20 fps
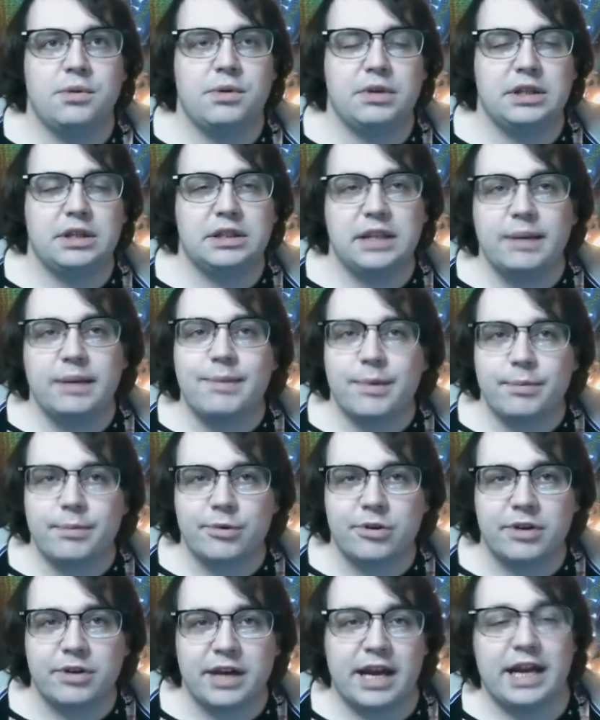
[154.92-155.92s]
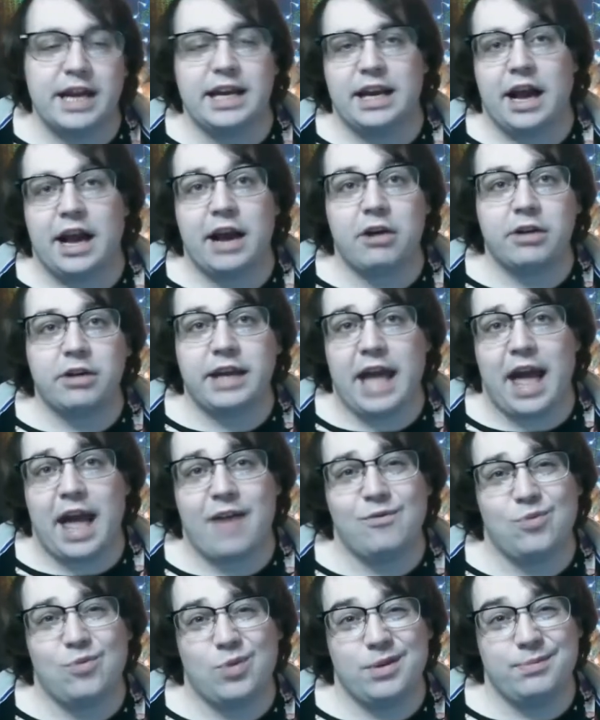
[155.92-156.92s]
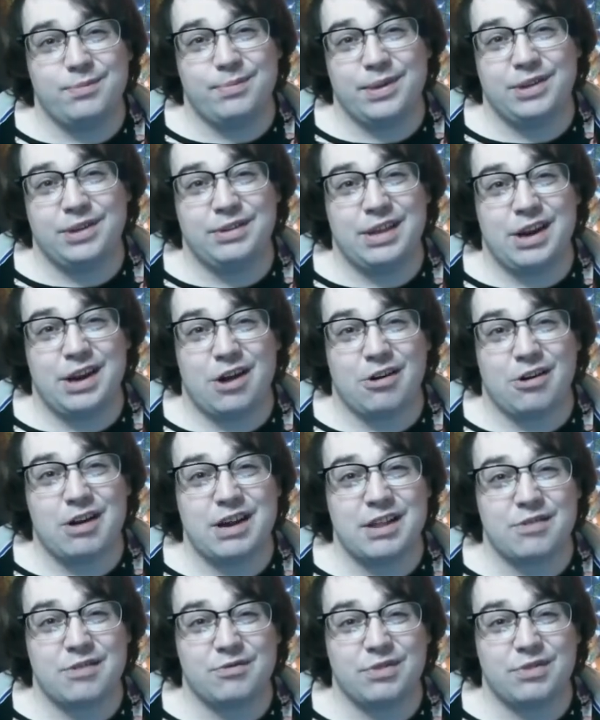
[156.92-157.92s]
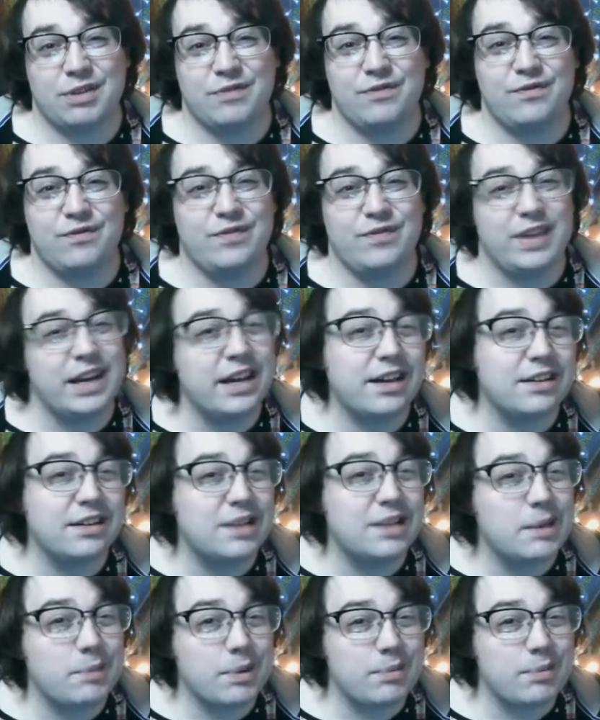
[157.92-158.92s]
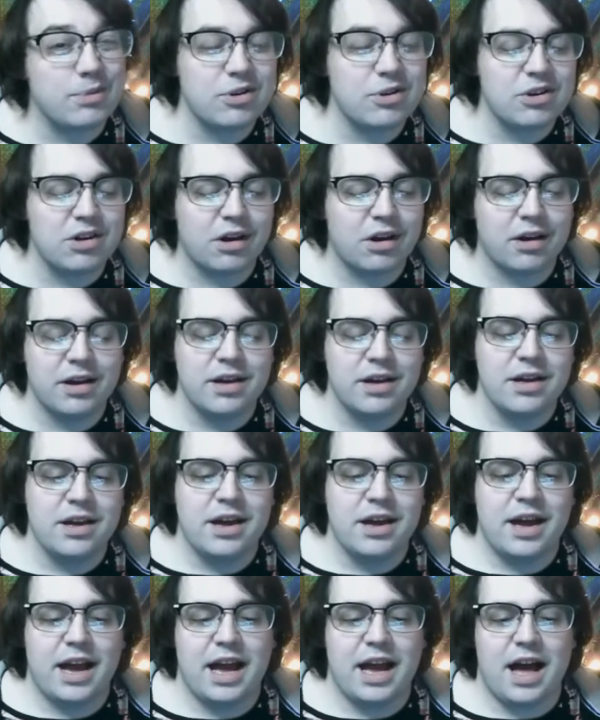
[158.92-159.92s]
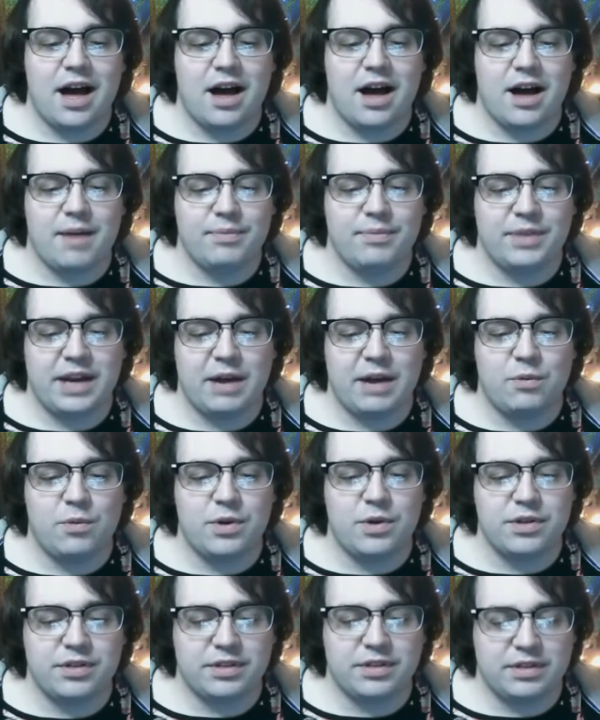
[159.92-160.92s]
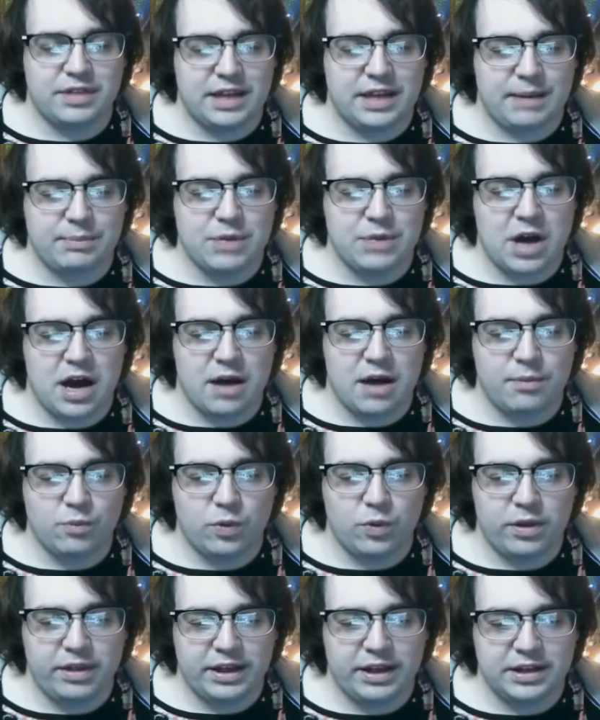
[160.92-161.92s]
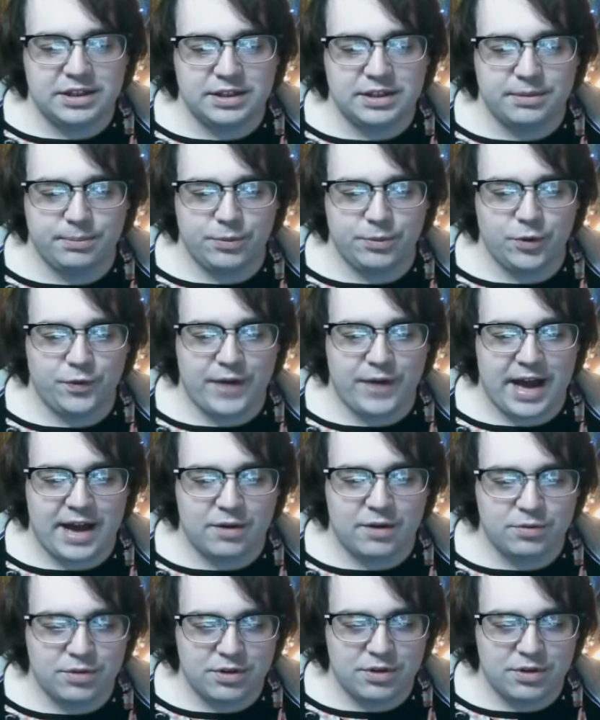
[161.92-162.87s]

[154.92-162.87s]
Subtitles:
Glimmerbrook. And I already have one build that already doesn't really fit in Glimmerbrook, that I'm not willing to move out.